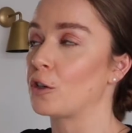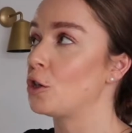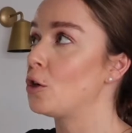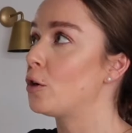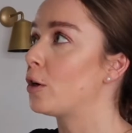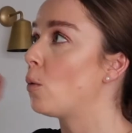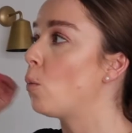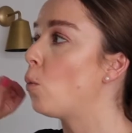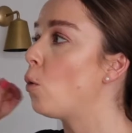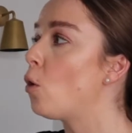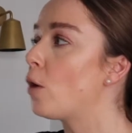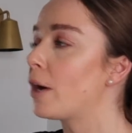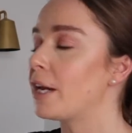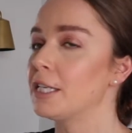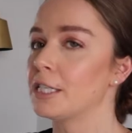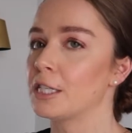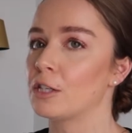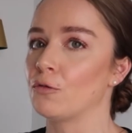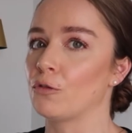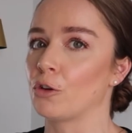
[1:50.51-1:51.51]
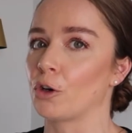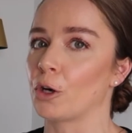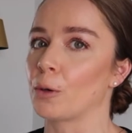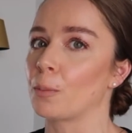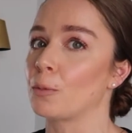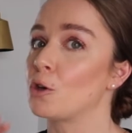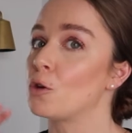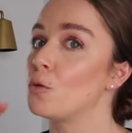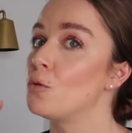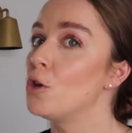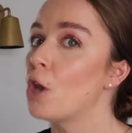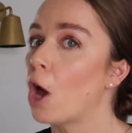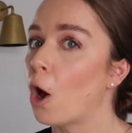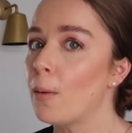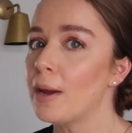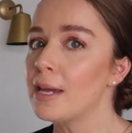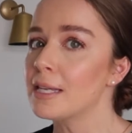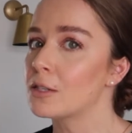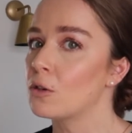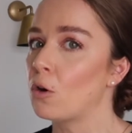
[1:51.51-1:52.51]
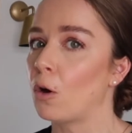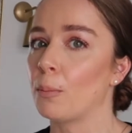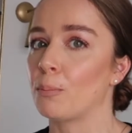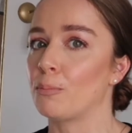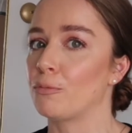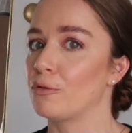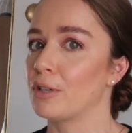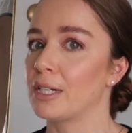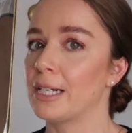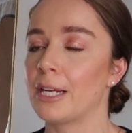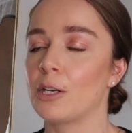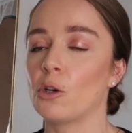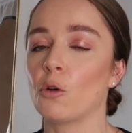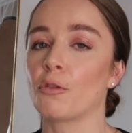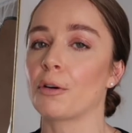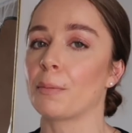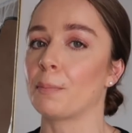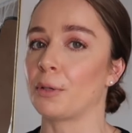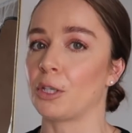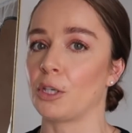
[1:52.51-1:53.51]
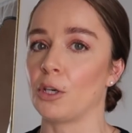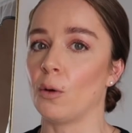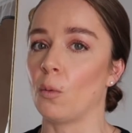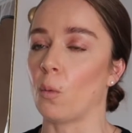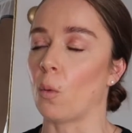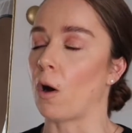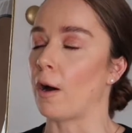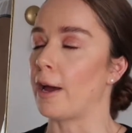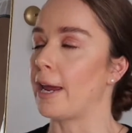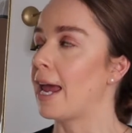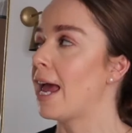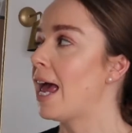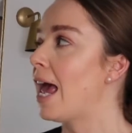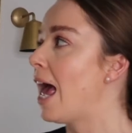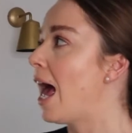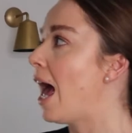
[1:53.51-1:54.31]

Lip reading: You can walk into the room, you know it's not a brilliant or a pure white.